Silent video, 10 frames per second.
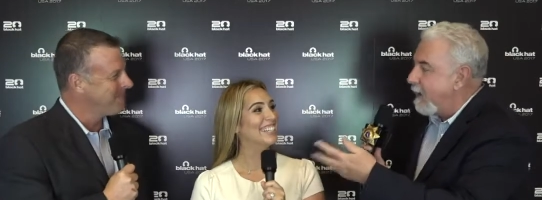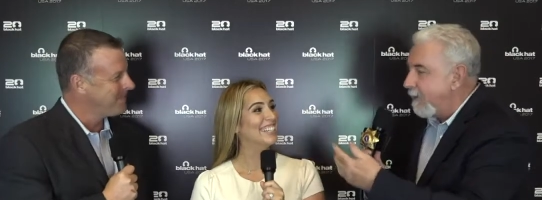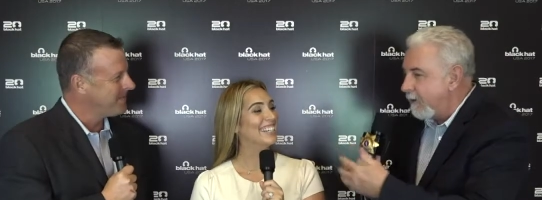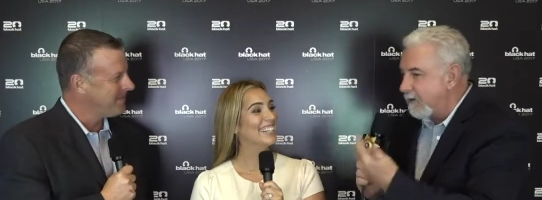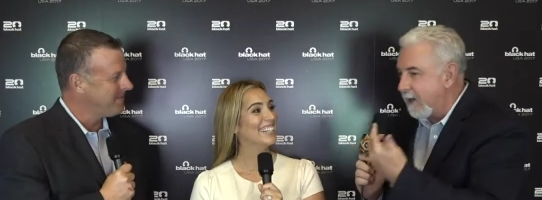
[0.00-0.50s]

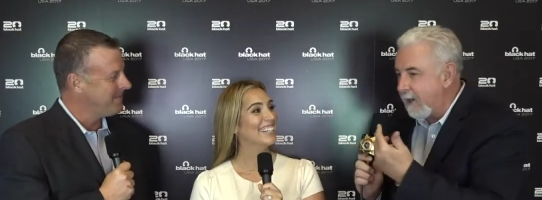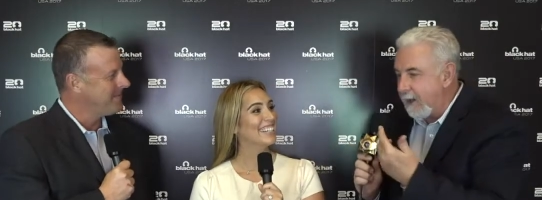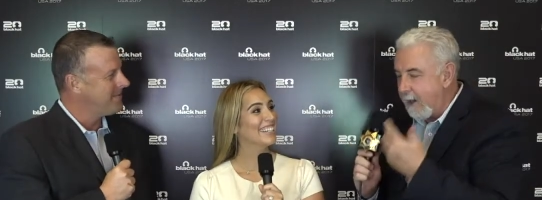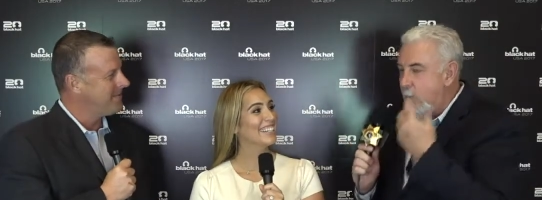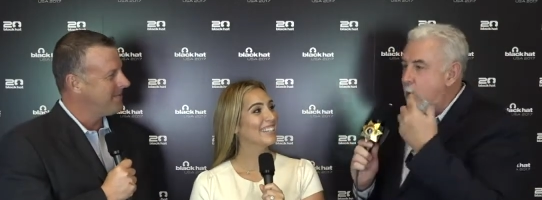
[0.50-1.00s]
Speaker 1: they say
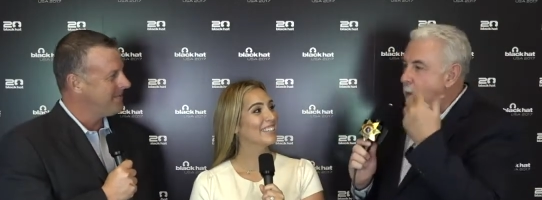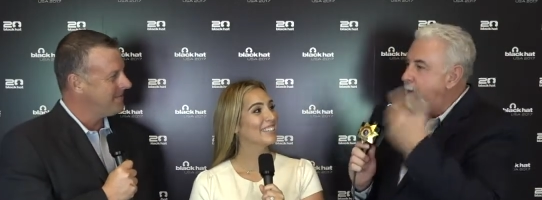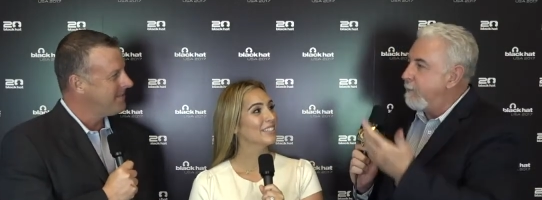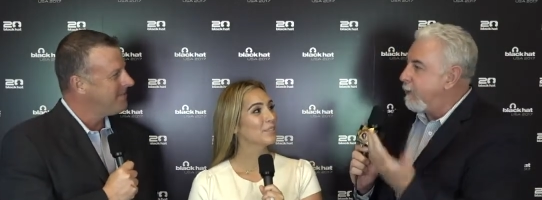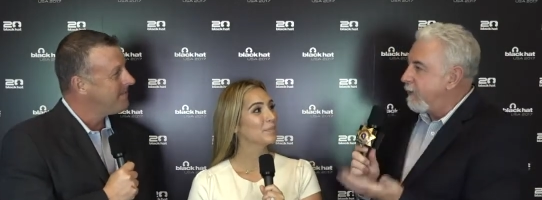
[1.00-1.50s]
now, who
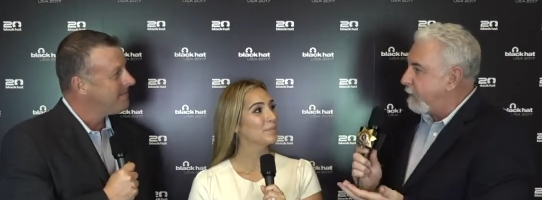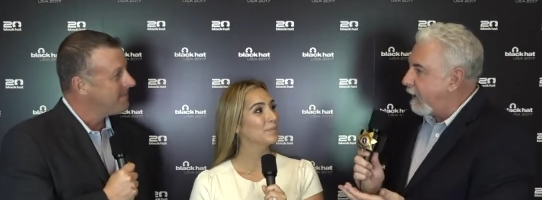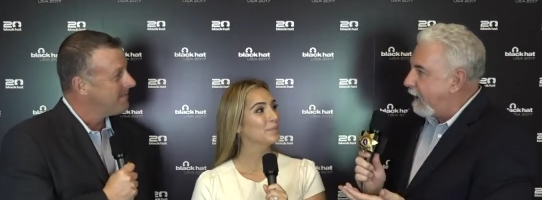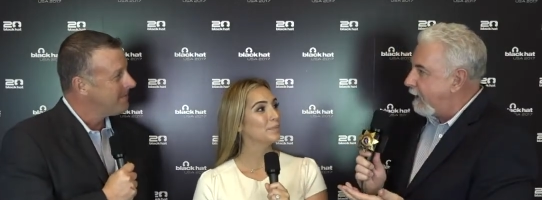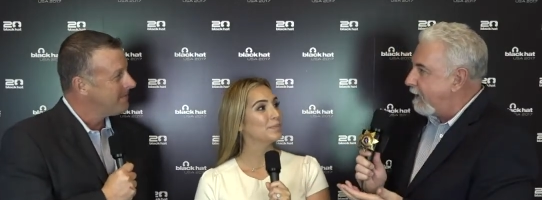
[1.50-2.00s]
wouldn't build a
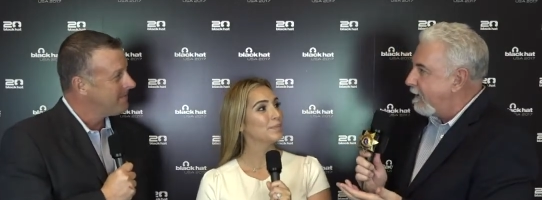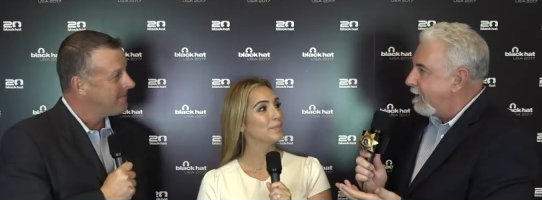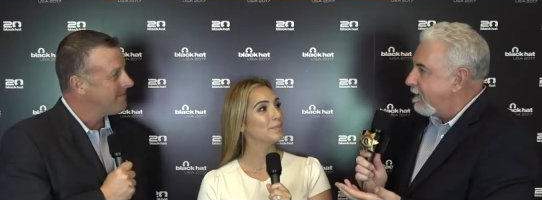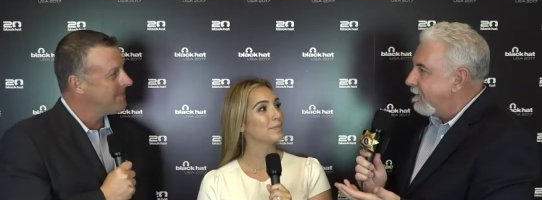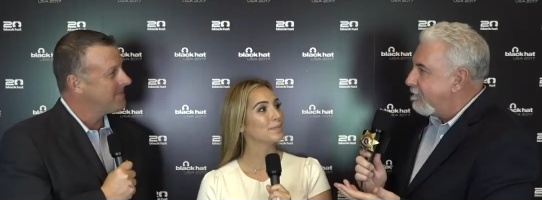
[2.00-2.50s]
plane
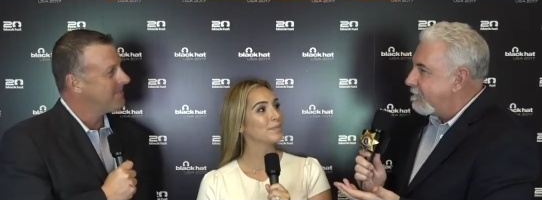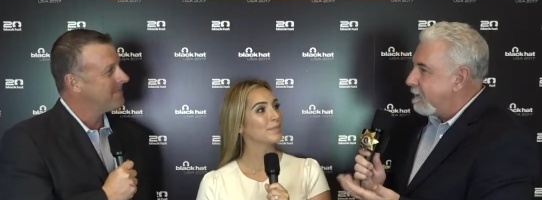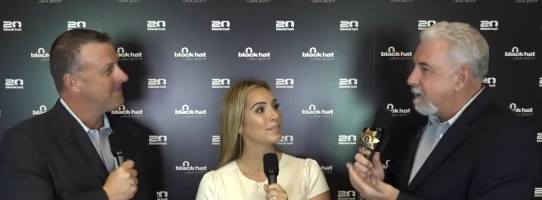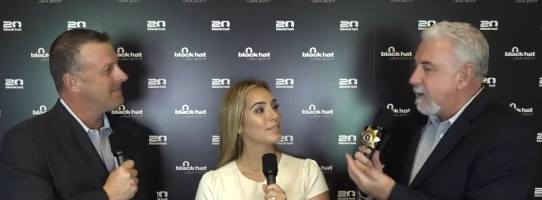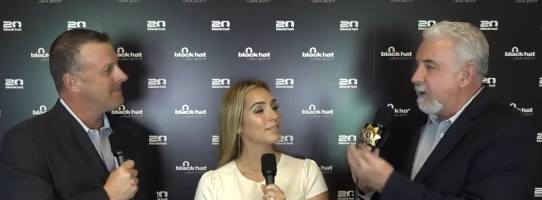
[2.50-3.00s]

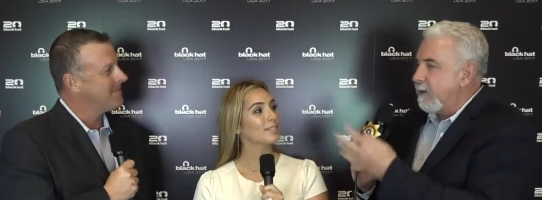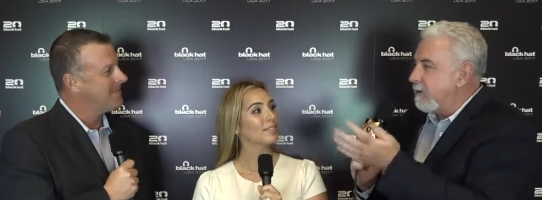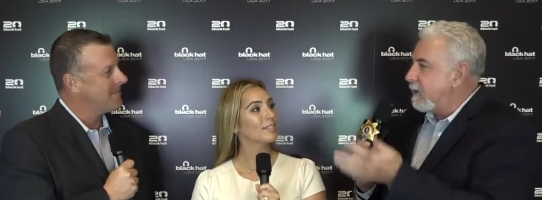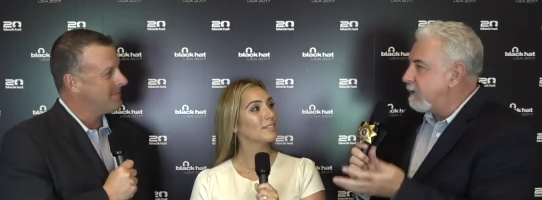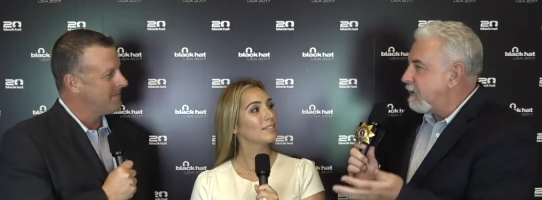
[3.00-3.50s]
that doesn't
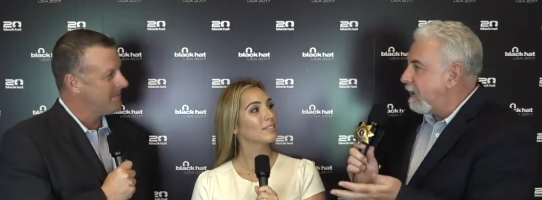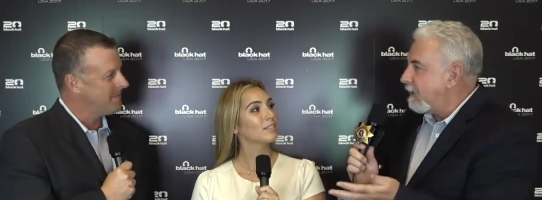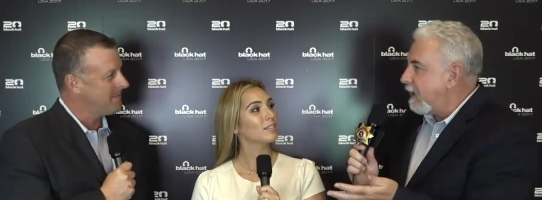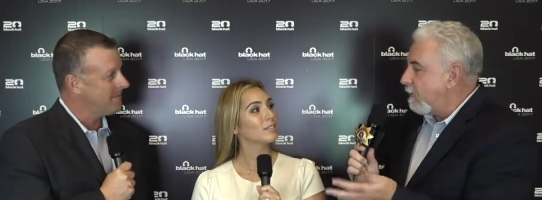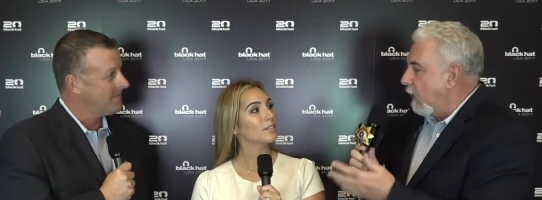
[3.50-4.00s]
get shot
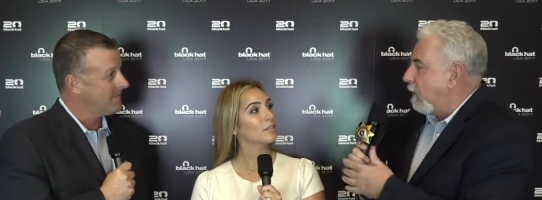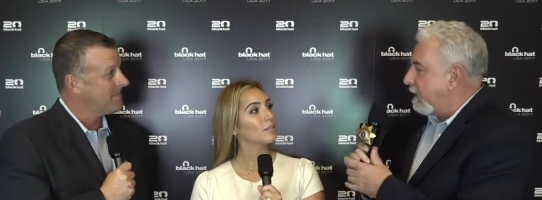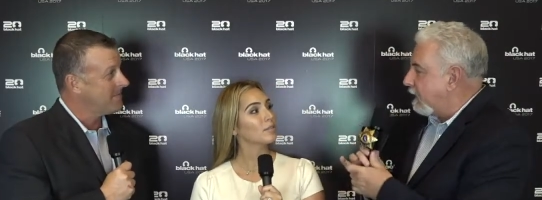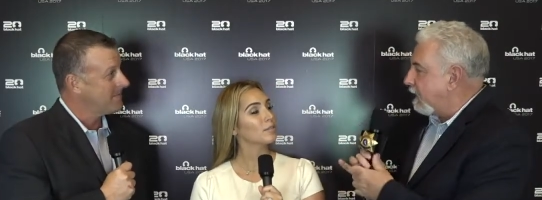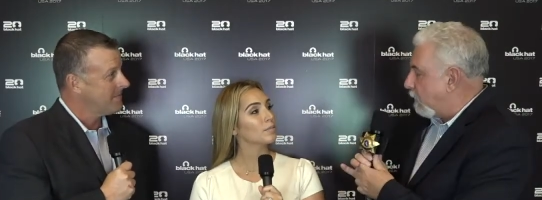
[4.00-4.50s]
down? Well,
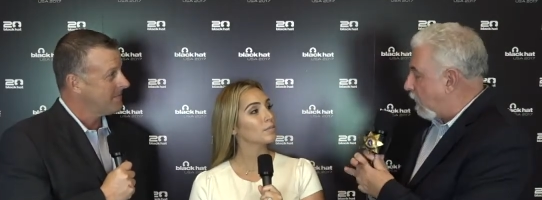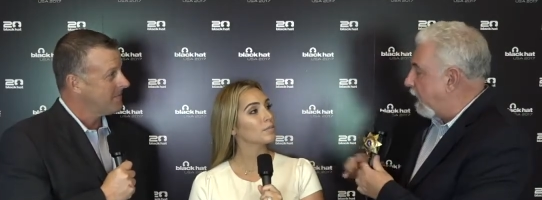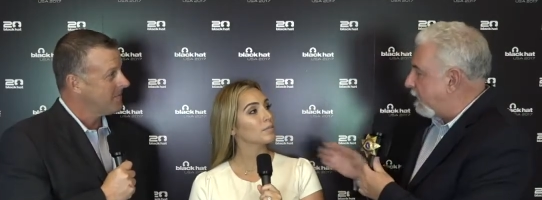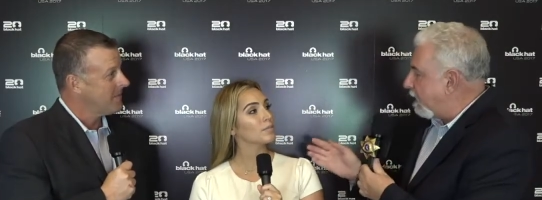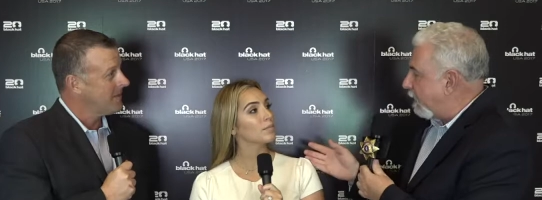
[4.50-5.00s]
because why
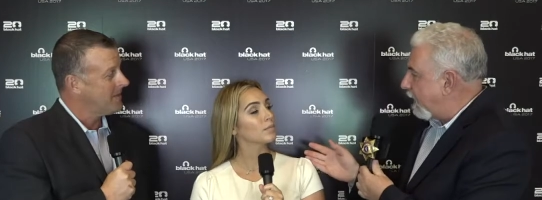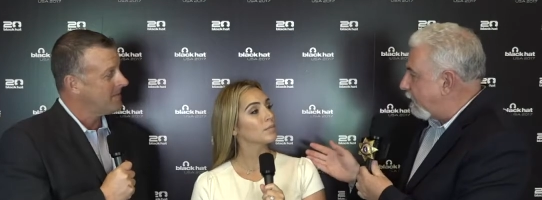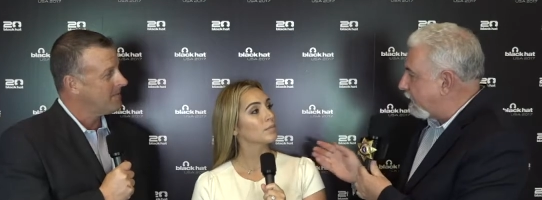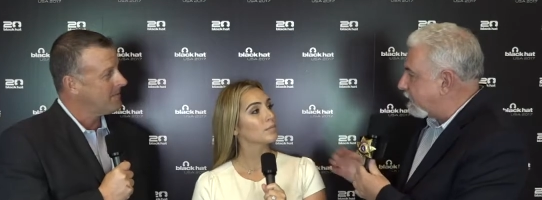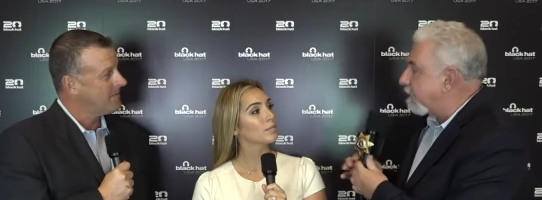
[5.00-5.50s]
do we build
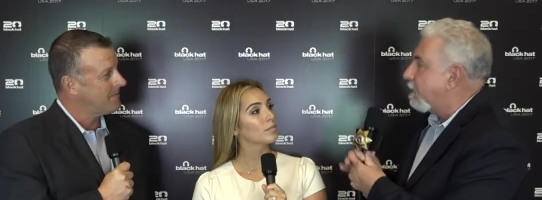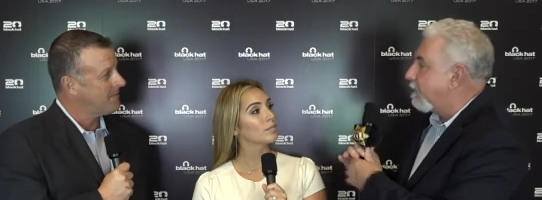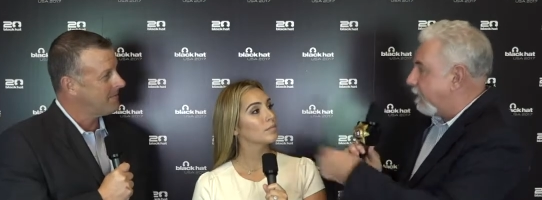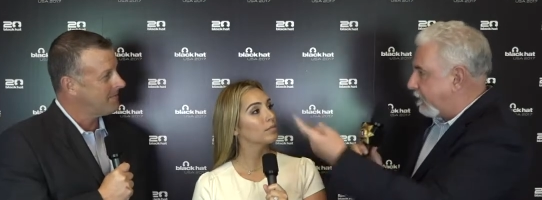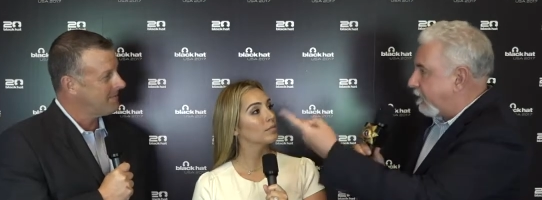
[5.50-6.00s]
networks?
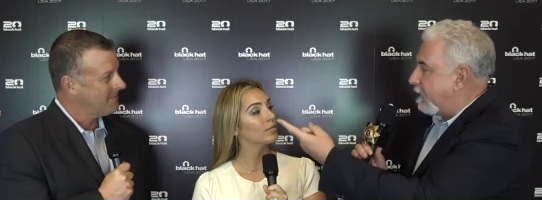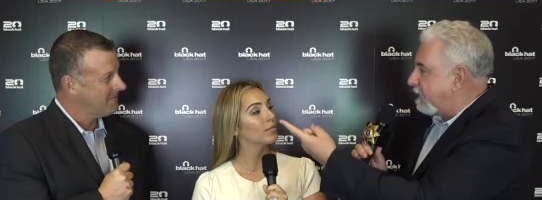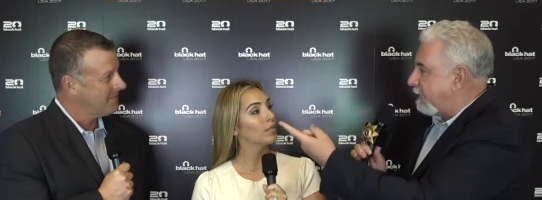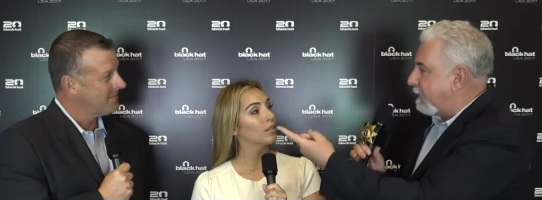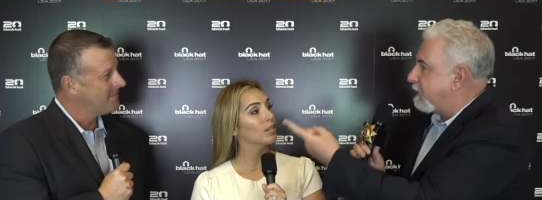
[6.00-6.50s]
For, for,
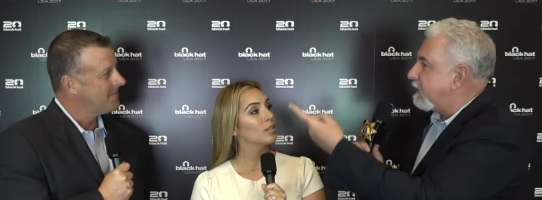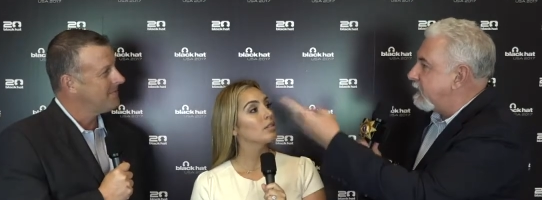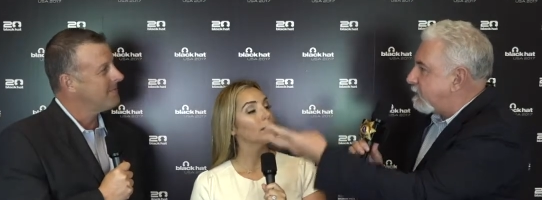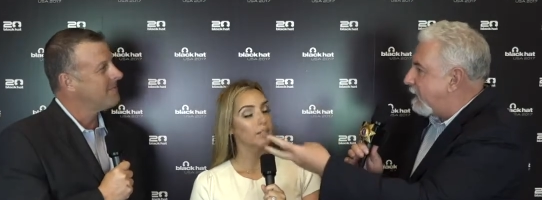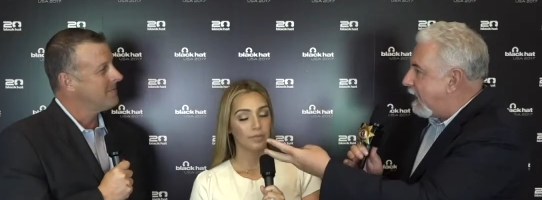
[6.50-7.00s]
resiliency,
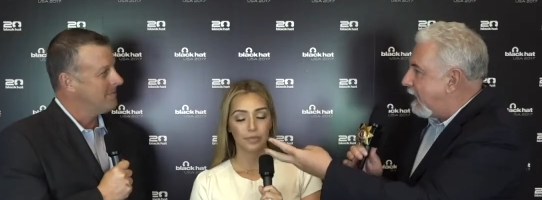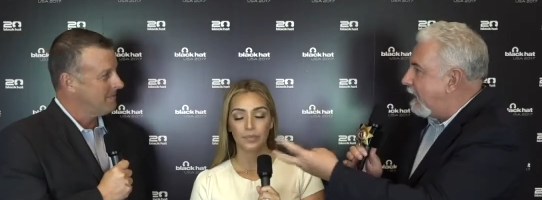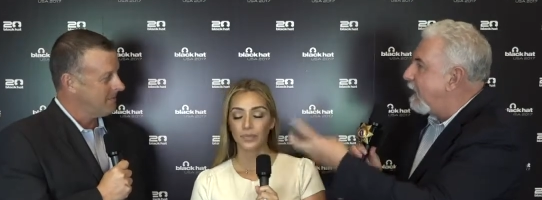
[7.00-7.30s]
speed,